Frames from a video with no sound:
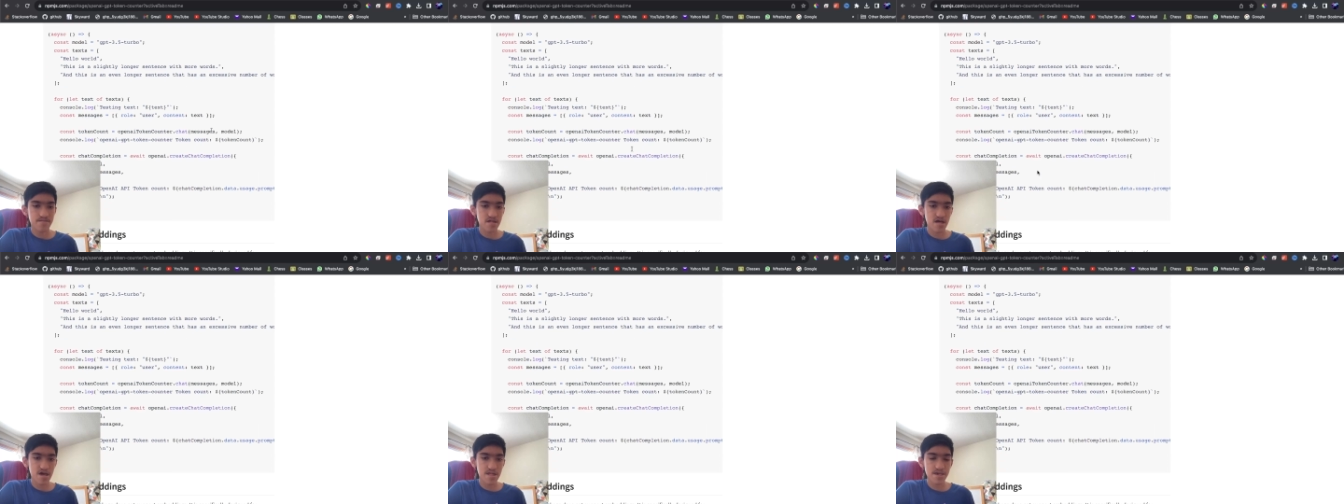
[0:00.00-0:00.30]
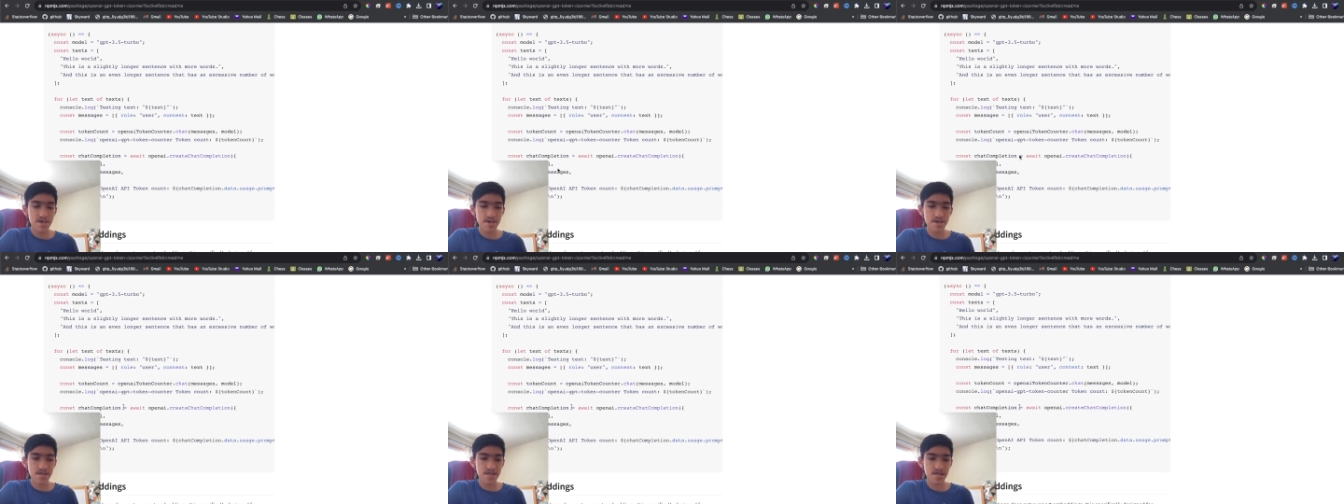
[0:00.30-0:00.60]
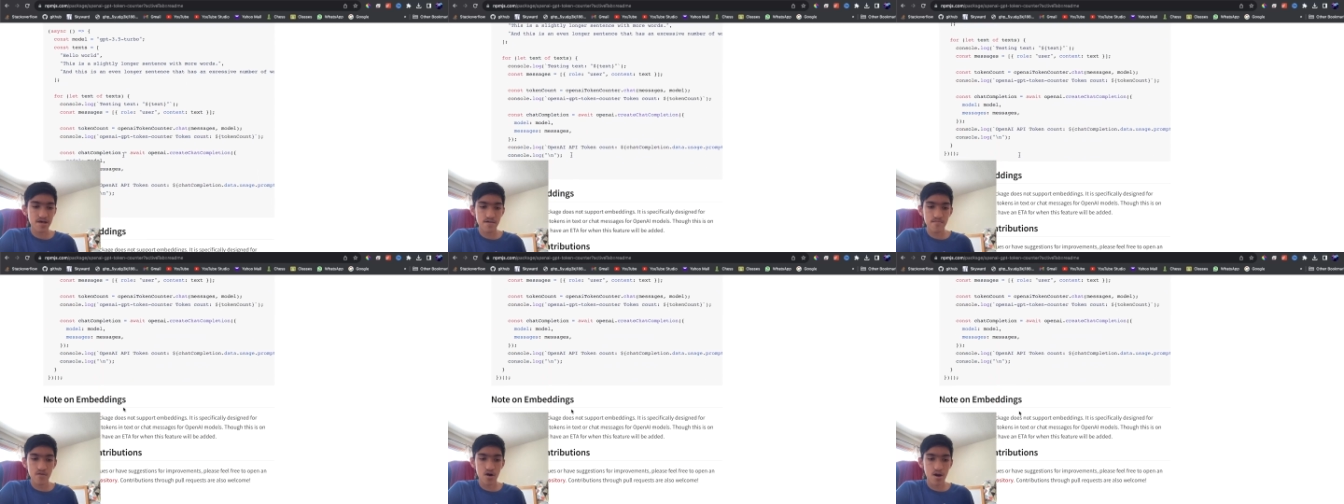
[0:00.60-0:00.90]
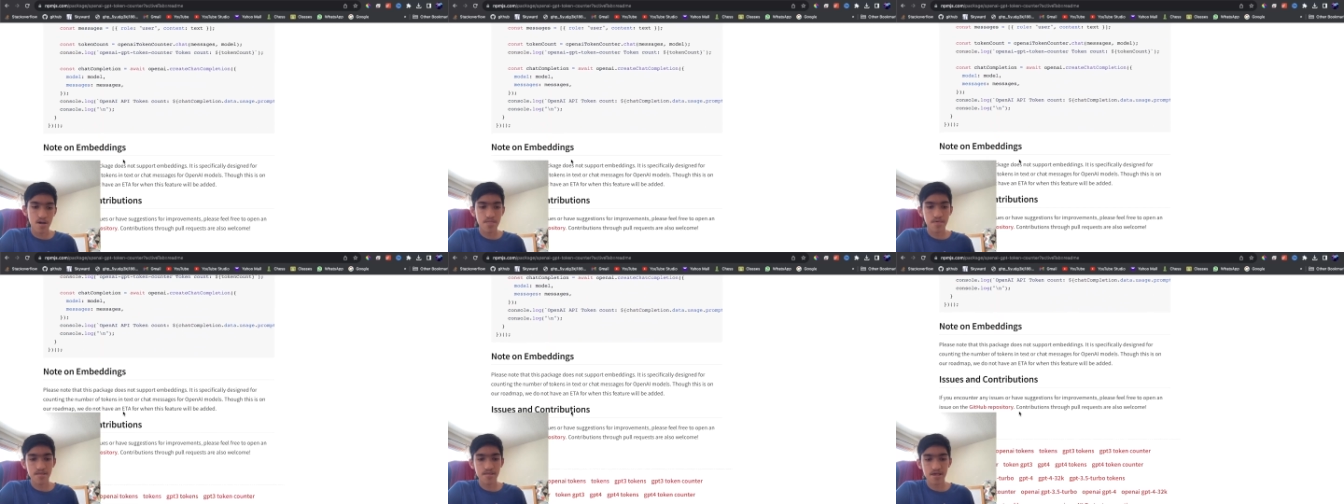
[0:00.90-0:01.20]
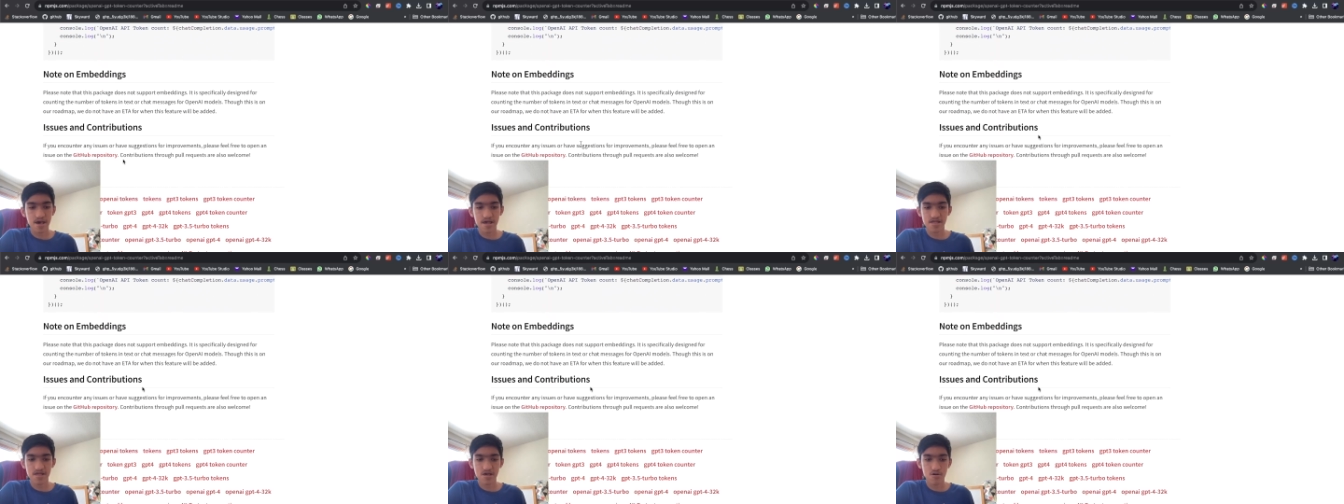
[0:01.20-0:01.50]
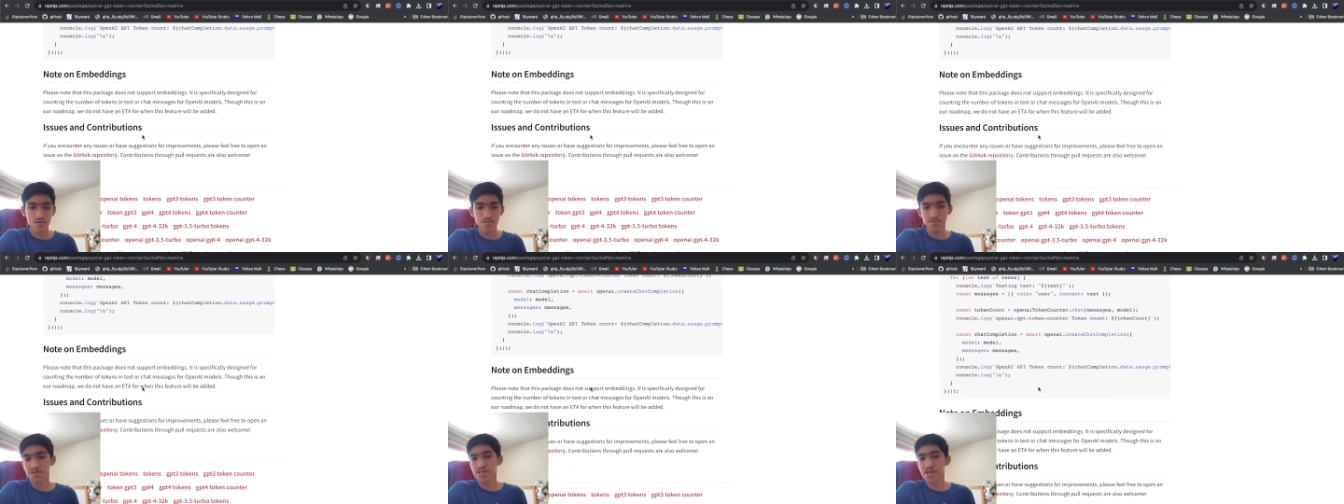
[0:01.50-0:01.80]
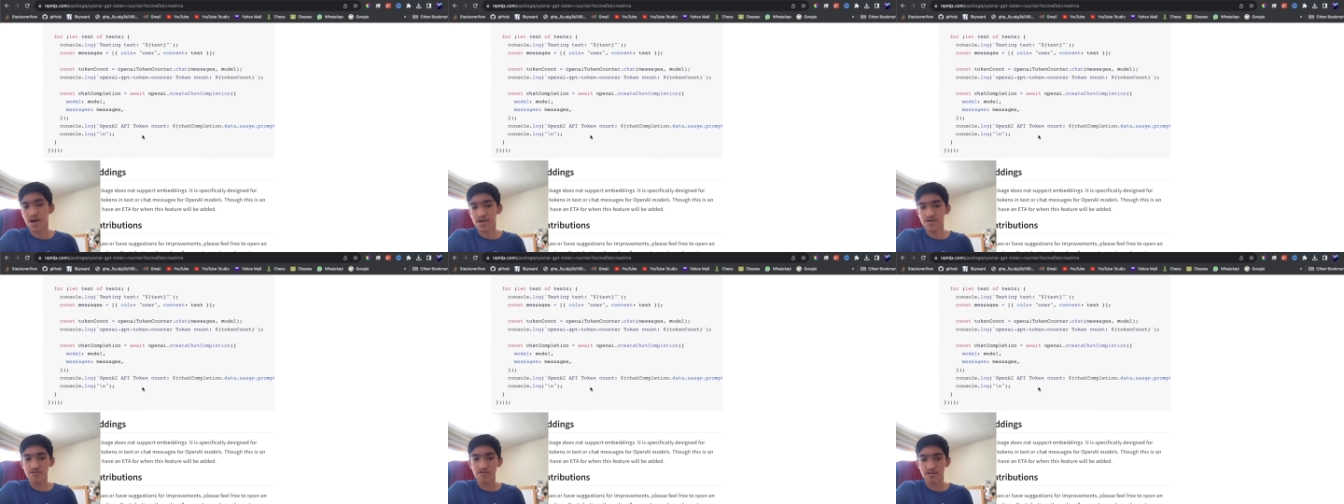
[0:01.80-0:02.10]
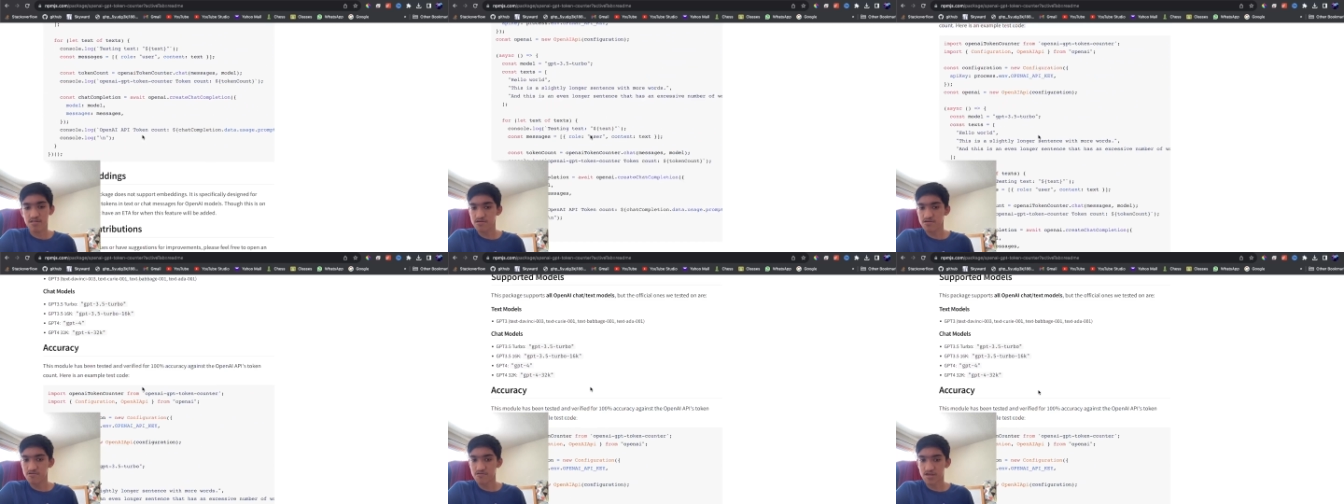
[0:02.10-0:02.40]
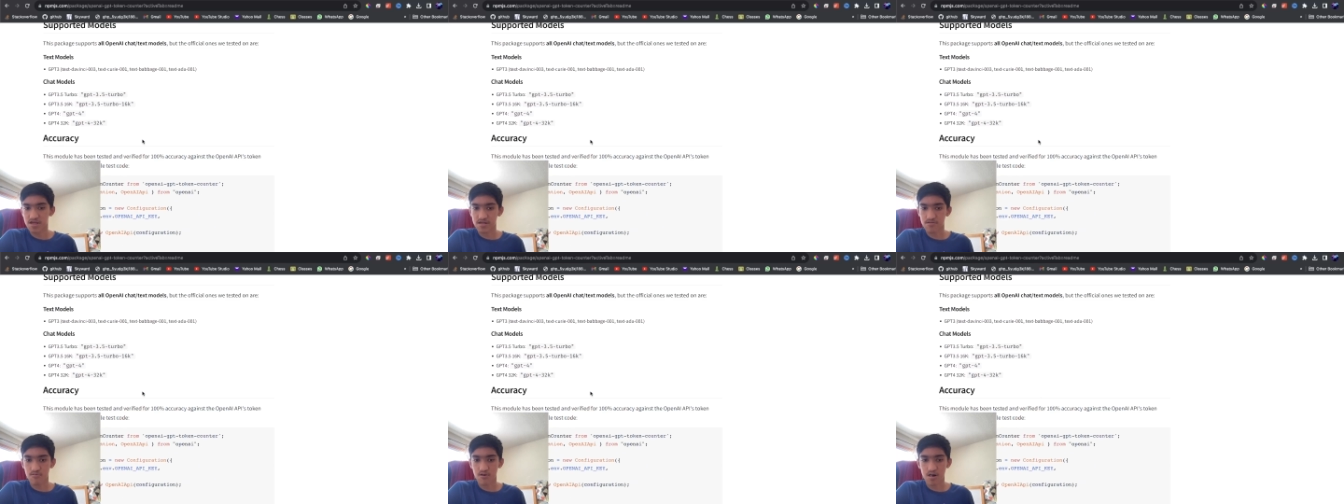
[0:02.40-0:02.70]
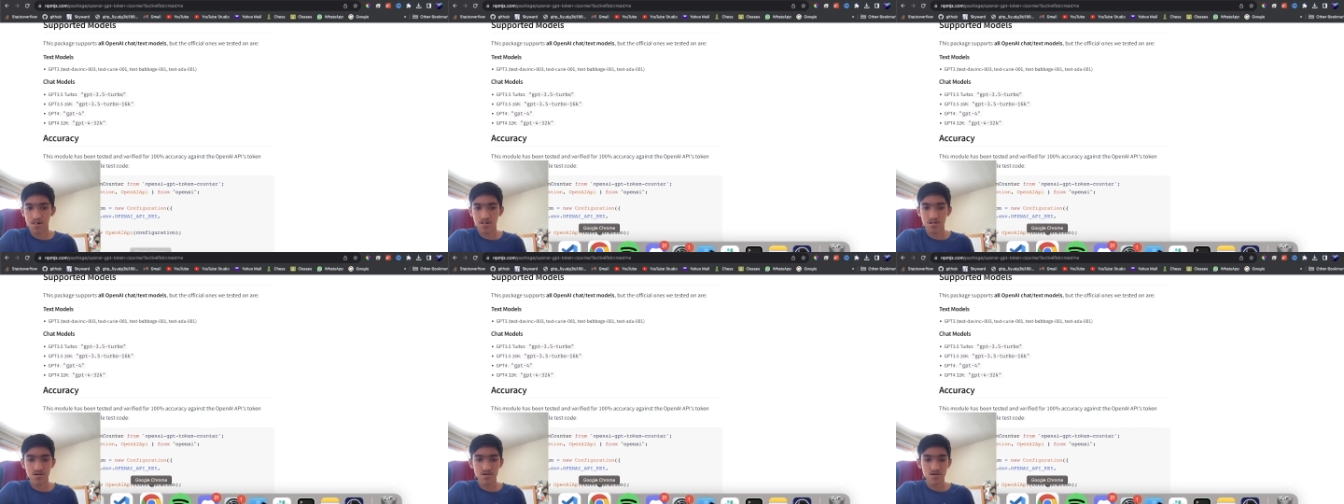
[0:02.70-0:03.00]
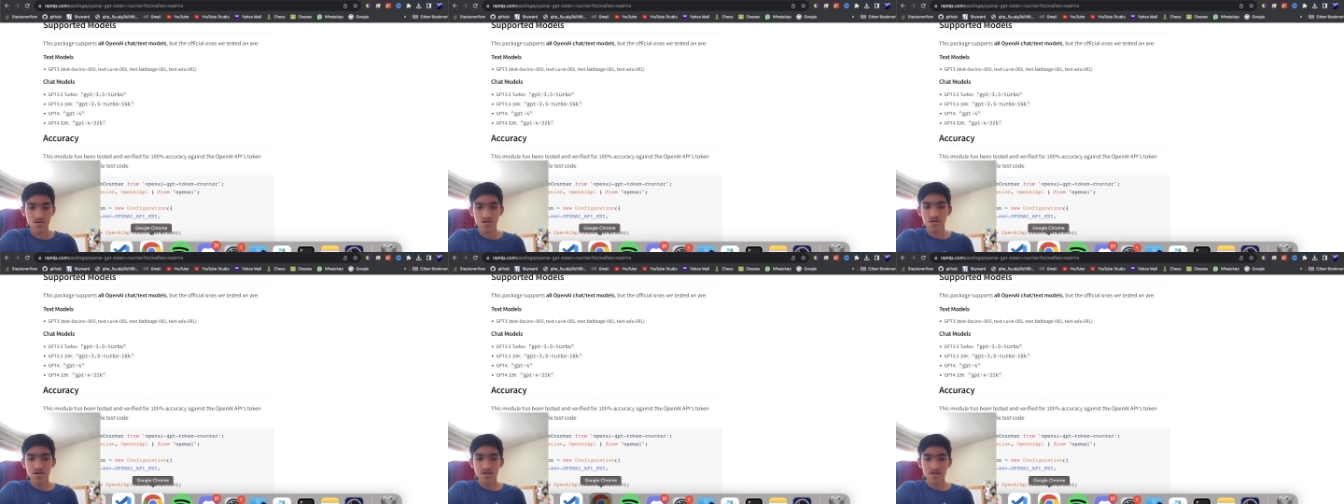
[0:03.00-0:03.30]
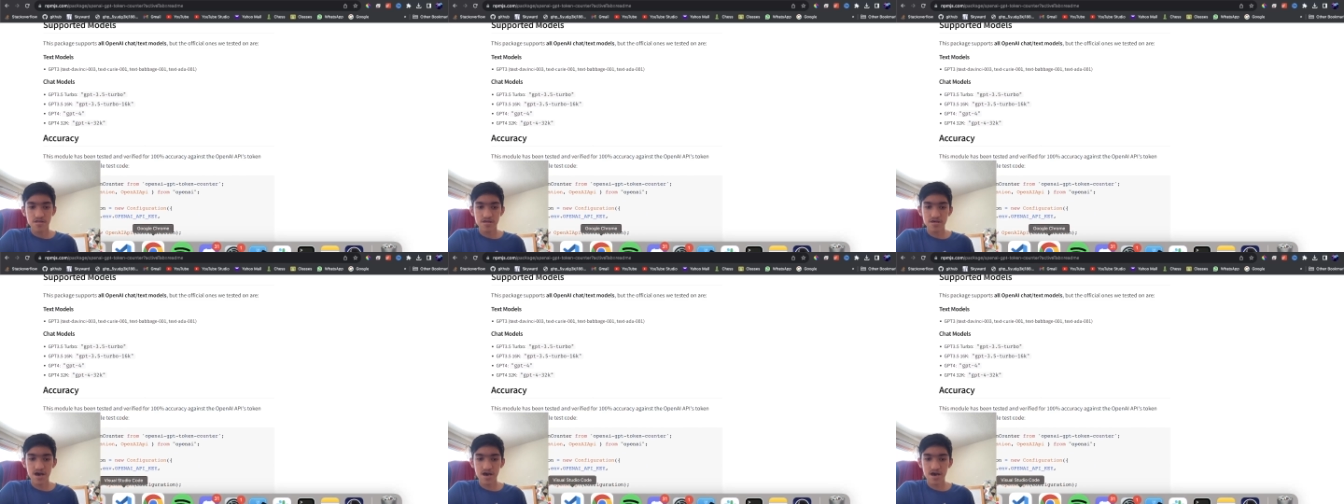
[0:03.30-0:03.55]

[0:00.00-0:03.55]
And here are some other test codes that you can use as well. So